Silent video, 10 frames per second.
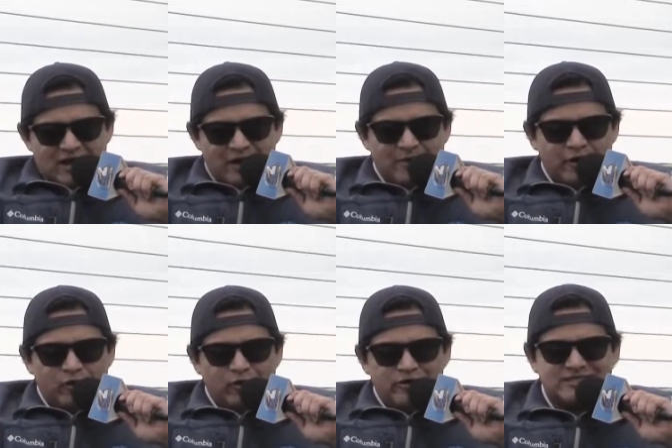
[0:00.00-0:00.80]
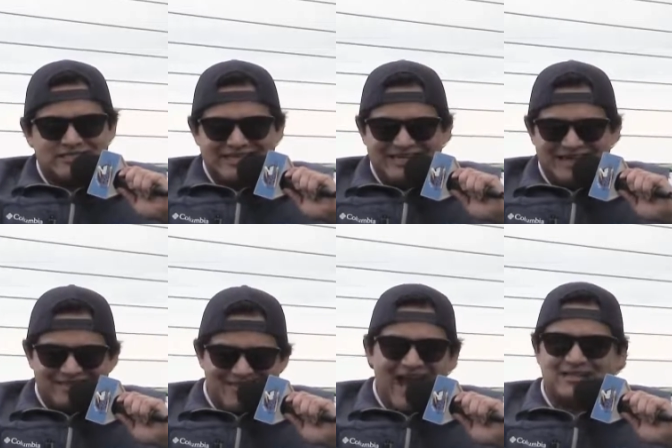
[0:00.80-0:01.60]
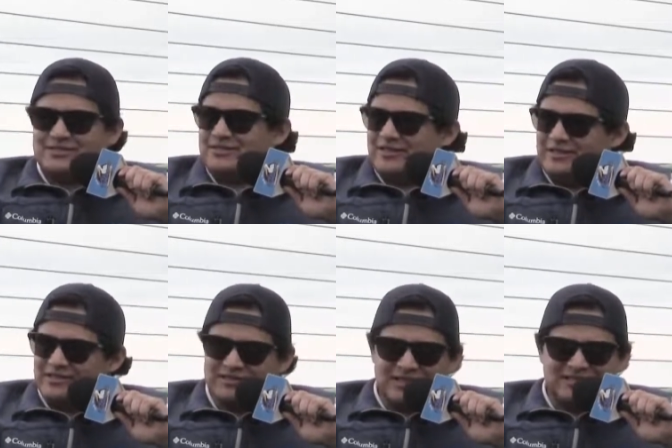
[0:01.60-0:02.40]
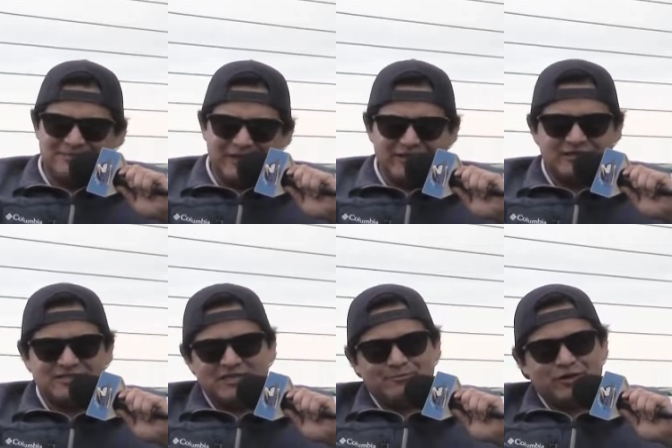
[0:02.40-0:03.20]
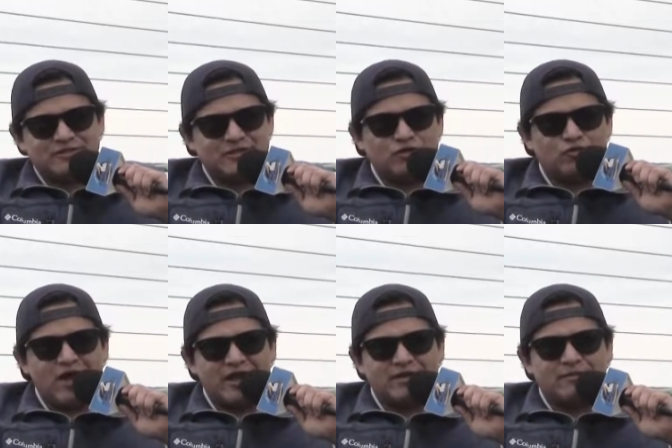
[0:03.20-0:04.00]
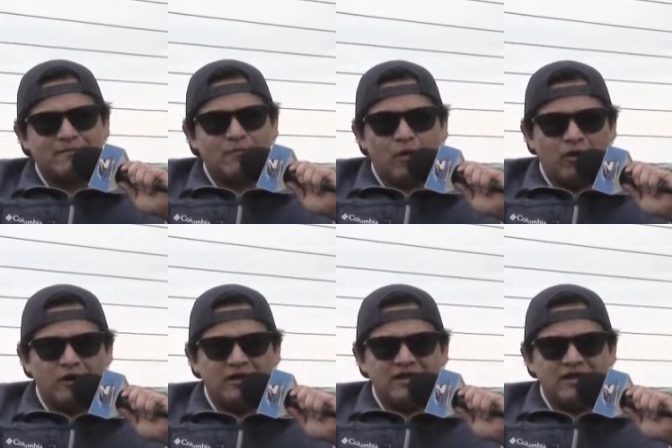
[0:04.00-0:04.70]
I'm Hunter Hornstein. That is Pelicans team president Ryan Moore,